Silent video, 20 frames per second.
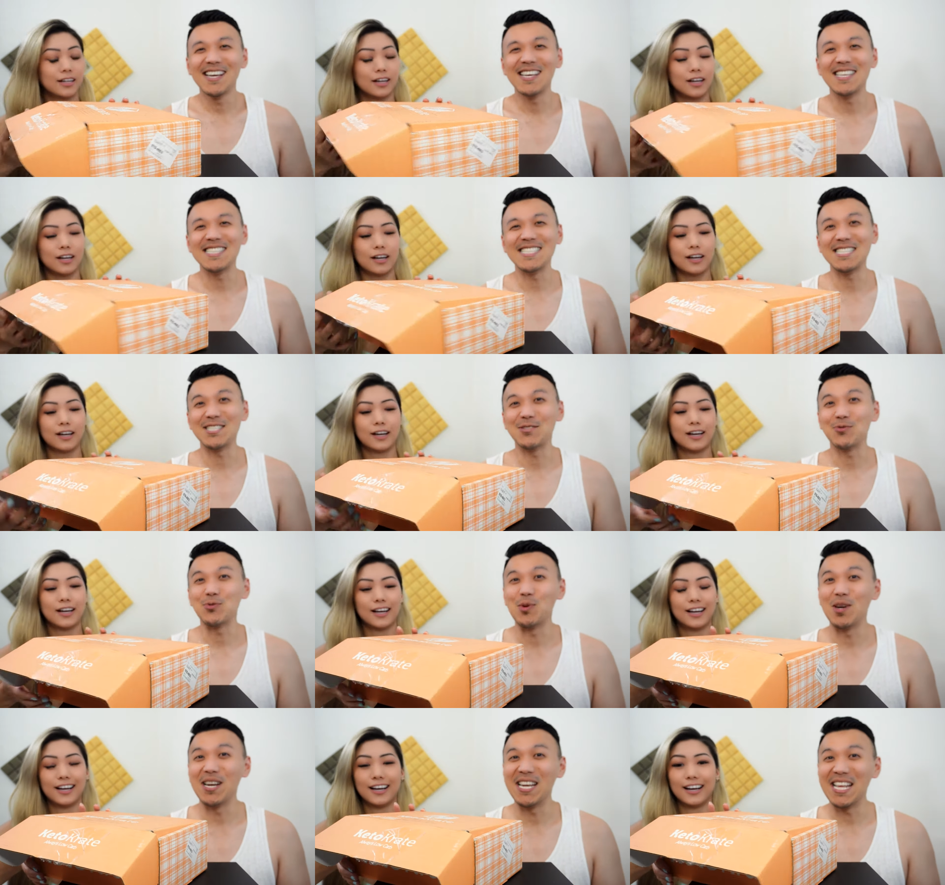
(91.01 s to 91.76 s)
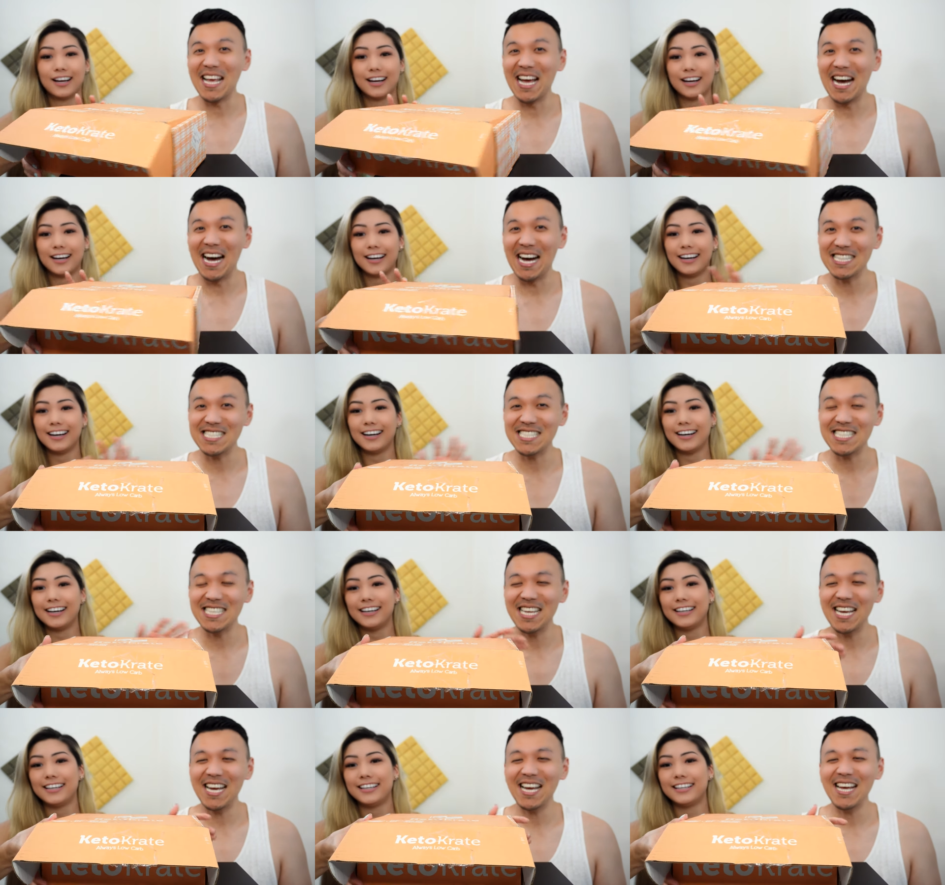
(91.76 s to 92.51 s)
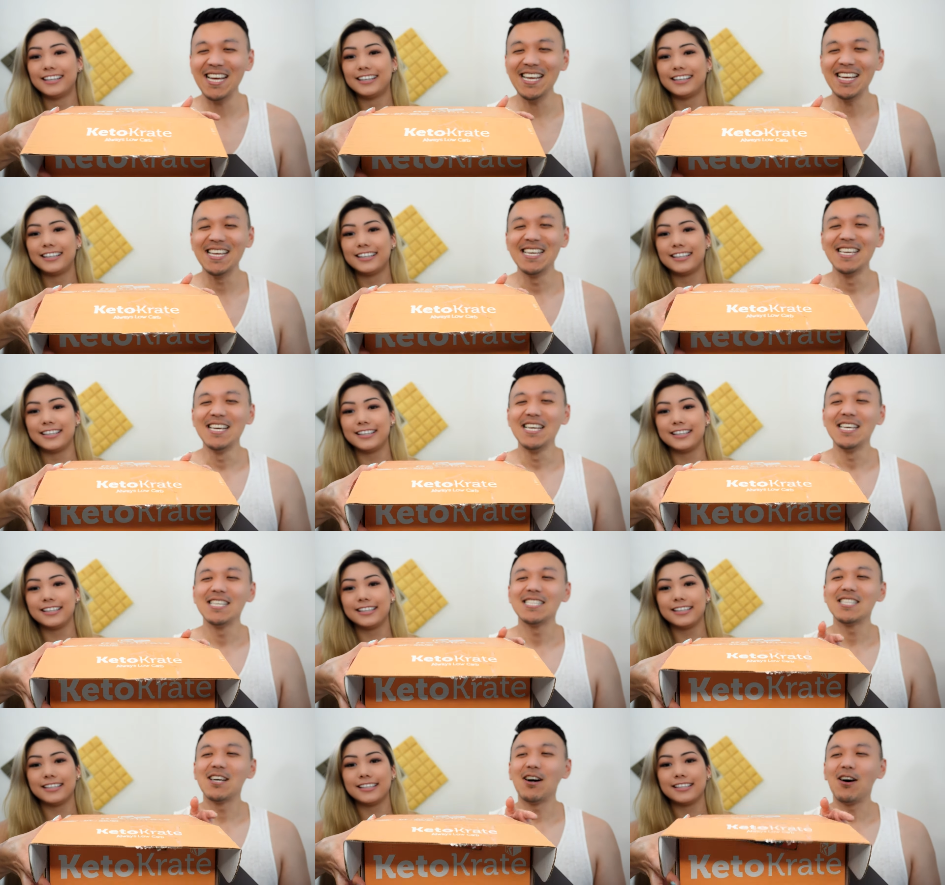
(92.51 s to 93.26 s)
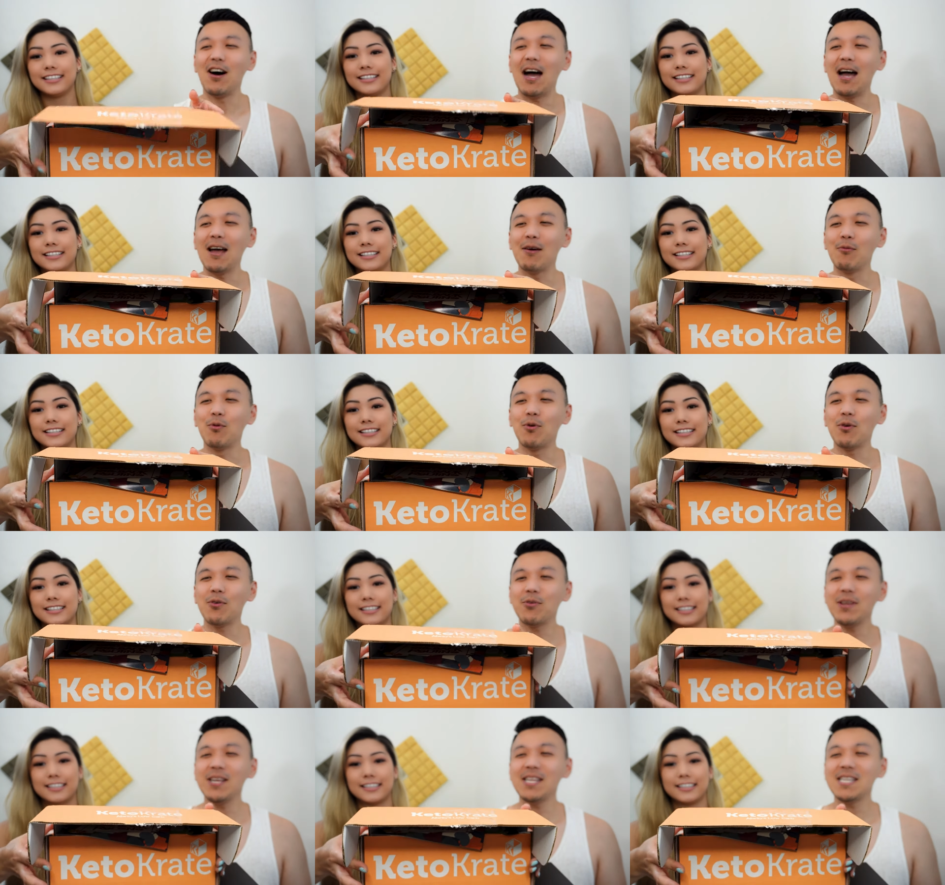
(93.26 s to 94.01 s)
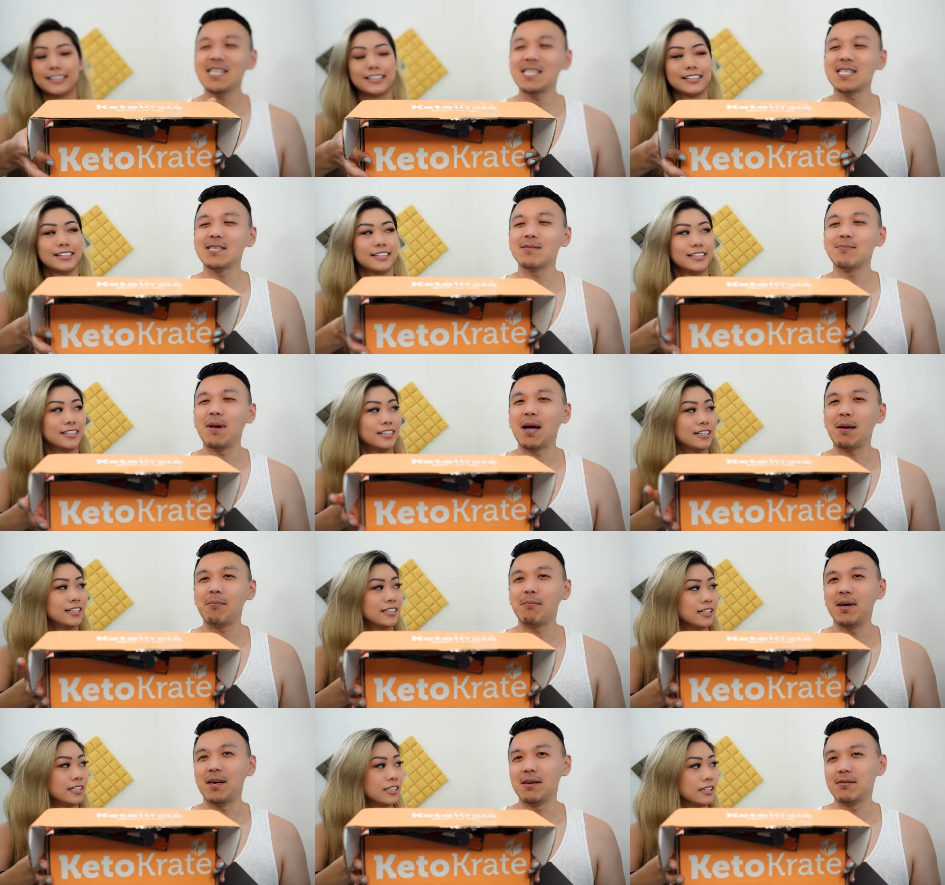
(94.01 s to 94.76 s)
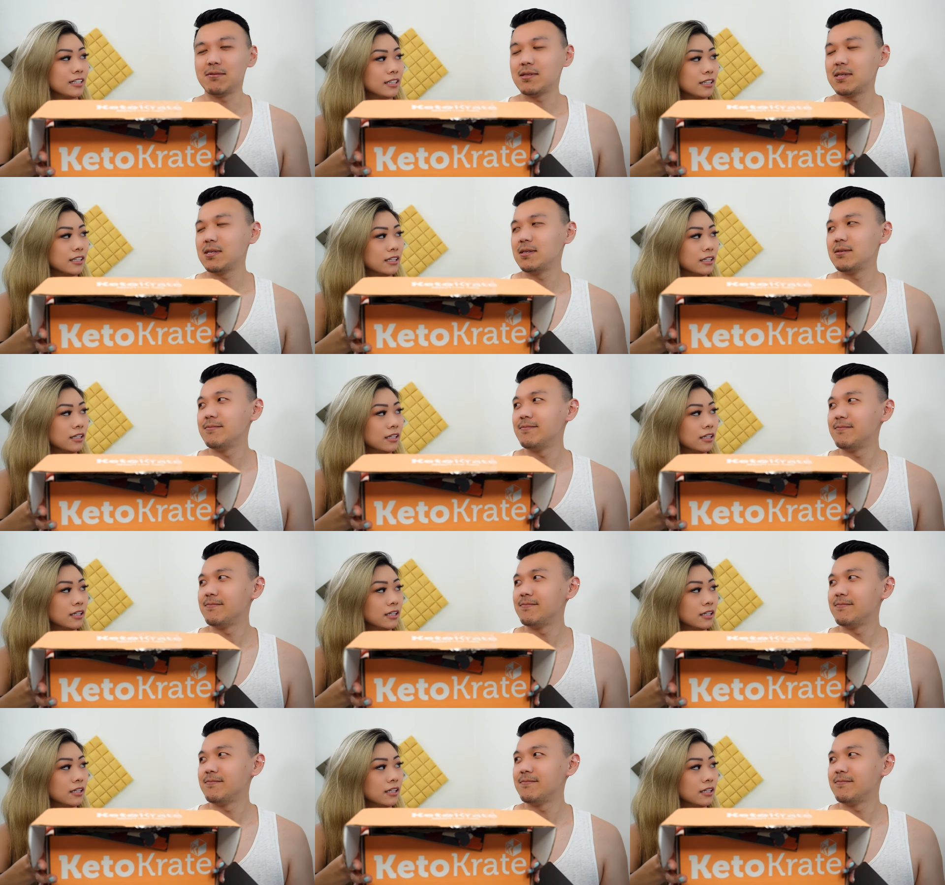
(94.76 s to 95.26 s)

Speaker 1: because it's really hot today. So I worry this might melt.